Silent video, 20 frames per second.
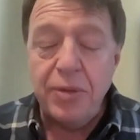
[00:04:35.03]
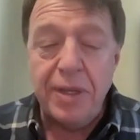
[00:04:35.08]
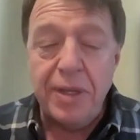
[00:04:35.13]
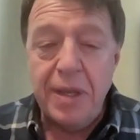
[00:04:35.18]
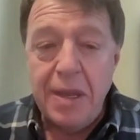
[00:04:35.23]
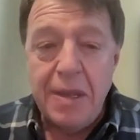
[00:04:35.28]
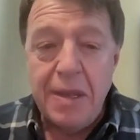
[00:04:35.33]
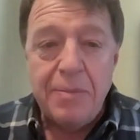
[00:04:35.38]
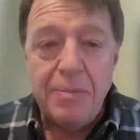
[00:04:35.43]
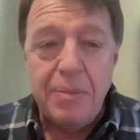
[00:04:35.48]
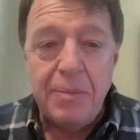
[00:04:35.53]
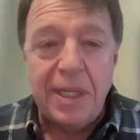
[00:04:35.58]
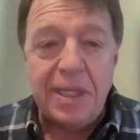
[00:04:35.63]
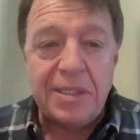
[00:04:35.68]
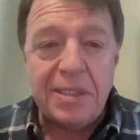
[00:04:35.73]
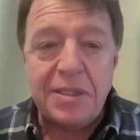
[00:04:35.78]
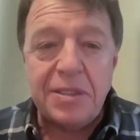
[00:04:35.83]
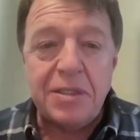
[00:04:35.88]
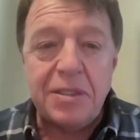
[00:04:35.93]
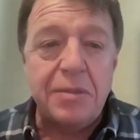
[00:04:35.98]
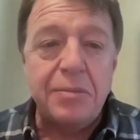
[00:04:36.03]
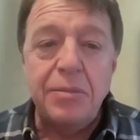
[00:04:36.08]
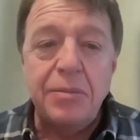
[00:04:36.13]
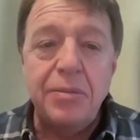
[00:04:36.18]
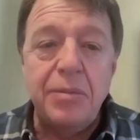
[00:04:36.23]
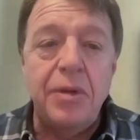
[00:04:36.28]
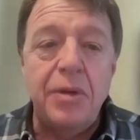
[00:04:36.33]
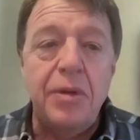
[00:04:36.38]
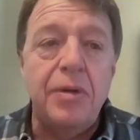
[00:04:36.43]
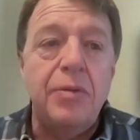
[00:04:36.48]
We mixed some
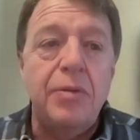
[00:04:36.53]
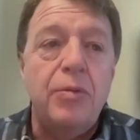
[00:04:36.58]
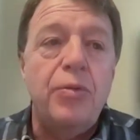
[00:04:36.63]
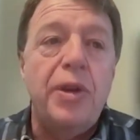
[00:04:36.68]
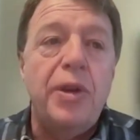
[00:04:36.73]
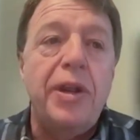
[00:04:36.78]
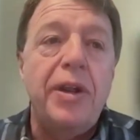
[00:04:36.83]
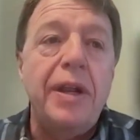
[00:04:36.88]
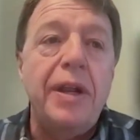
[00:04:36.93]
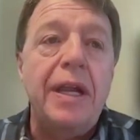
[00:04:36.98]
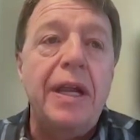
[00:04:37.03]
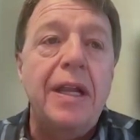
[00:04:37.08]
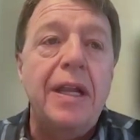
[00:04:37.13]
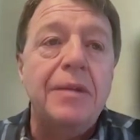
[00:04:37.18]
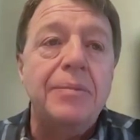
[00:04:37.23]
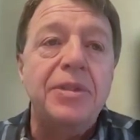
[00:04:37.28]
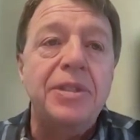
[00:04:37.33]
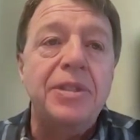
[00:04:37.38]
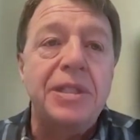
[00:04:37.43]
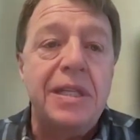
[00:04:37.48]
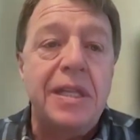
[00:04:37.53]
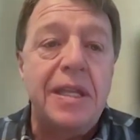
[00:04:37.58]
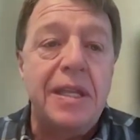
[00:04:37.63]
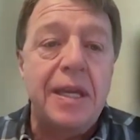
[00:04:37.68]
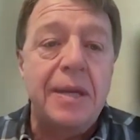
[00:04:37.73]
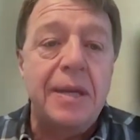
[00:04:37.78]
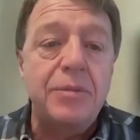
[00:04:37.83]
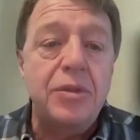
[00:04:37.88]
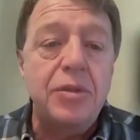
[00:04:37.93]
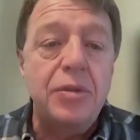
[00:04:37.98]
uh, rare elements in
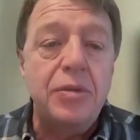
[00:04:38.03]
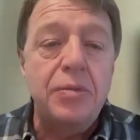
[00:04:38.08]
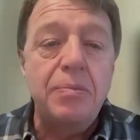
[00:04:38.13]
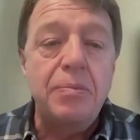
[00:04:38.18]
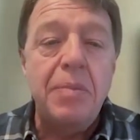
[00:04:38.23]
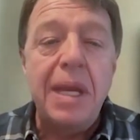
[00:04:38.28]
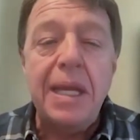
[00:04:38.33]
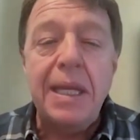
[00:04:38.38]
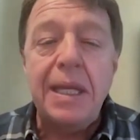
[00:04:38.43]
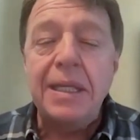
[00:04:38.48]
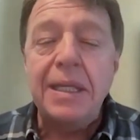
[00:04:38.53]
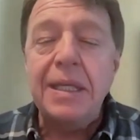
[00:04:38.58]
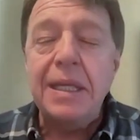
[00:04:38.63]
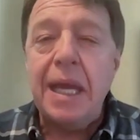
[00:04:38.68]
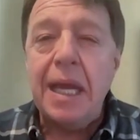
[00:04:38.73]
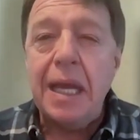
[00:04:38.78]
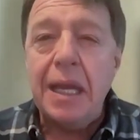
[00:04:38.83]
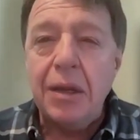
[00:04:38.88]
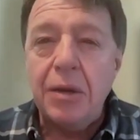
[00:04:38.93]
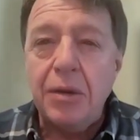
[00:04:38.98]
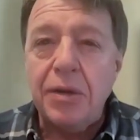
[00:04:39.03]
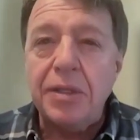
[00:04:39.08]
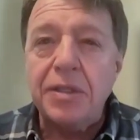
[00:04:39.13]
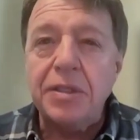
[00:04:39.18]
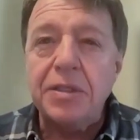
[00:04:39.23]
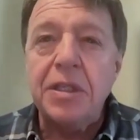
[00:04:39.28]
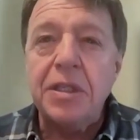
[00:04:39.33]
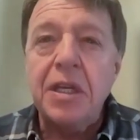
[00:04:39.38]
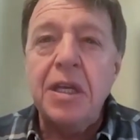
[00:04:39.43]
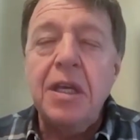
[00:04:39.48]
them to make the
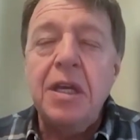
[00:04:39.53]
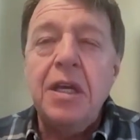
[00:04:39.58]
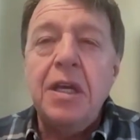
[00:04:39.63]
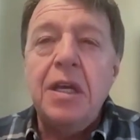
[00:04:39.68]
alloys